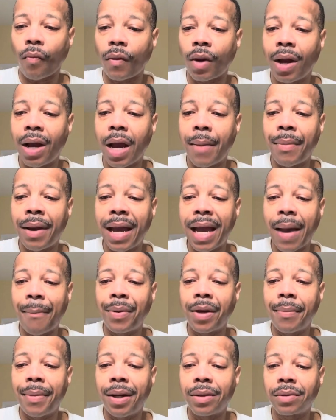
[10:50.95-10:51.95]
I am
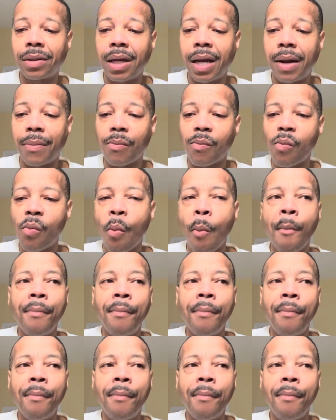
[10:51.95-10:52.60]
happy about that.